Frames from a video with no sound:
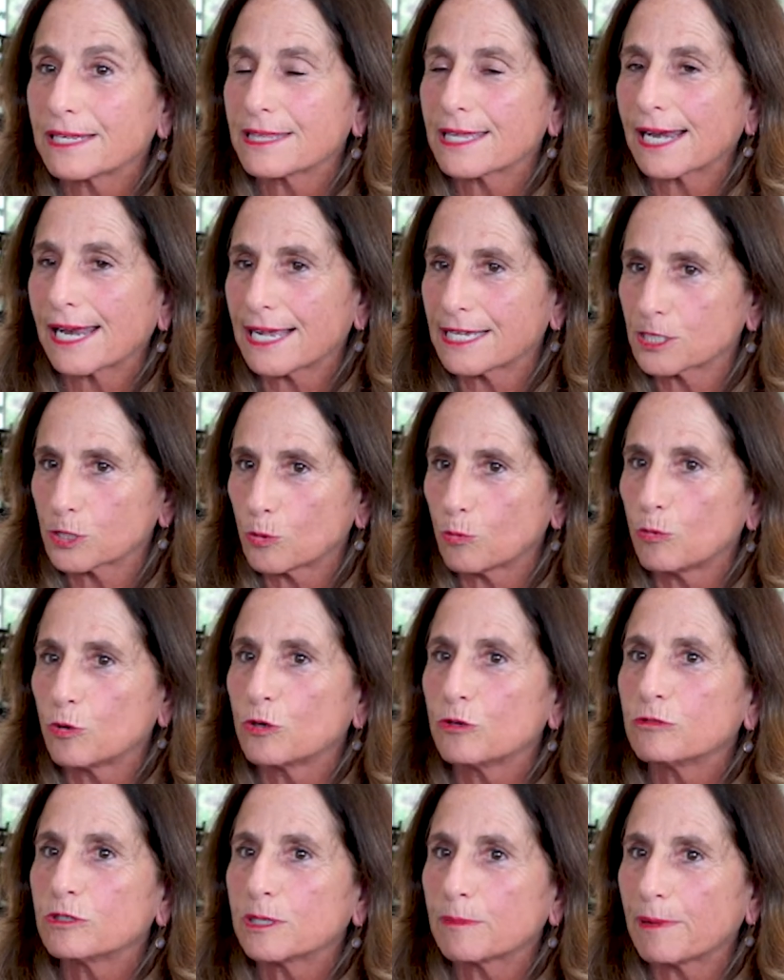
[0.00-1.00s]
that has a
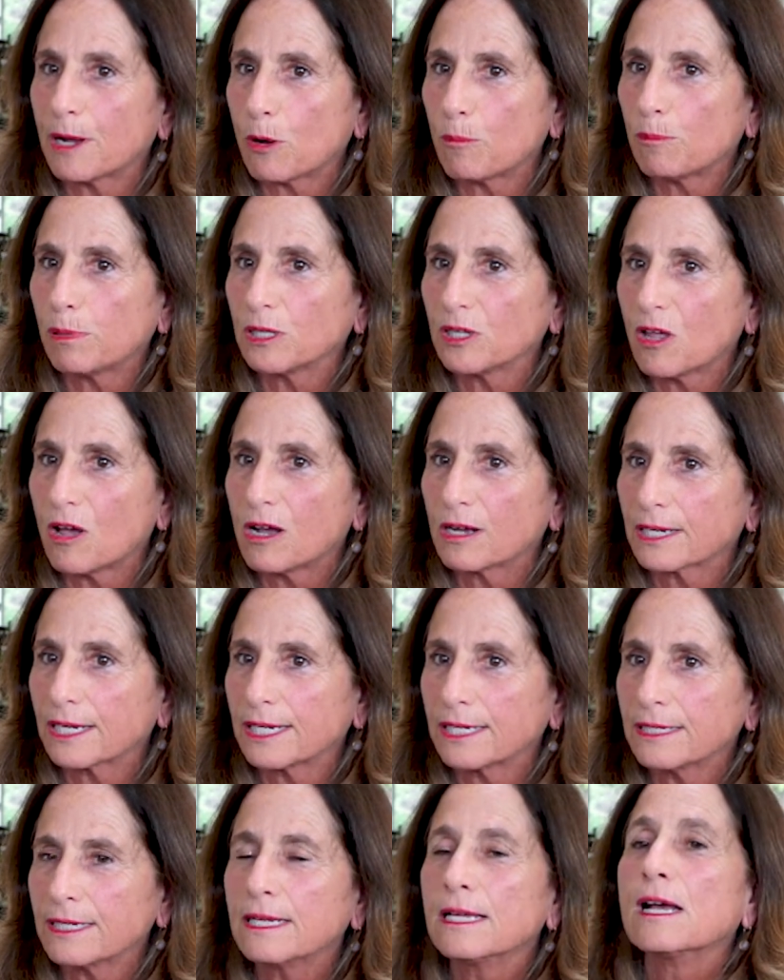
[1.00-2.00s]
wound about
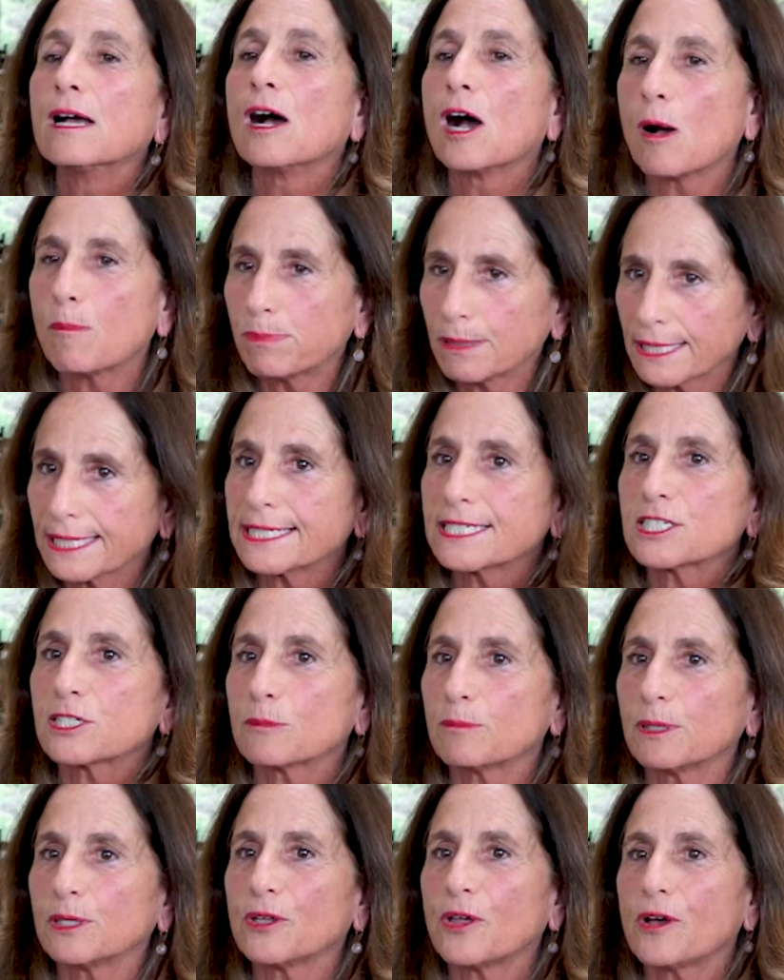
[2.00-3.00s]
belonging a place to
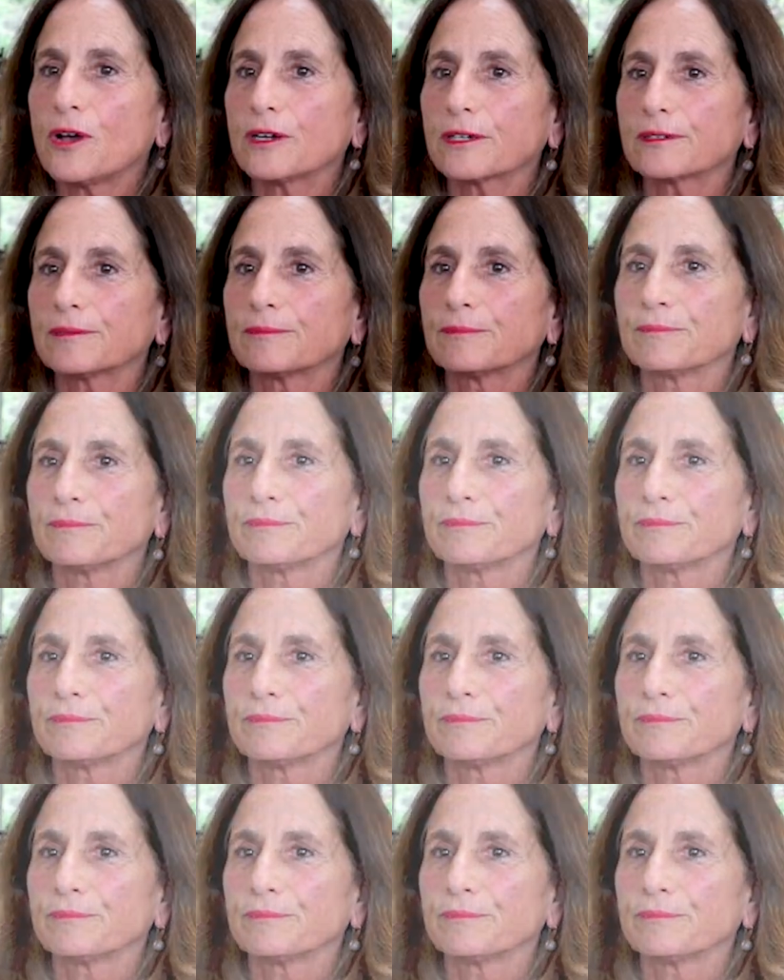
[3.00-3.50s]
belong.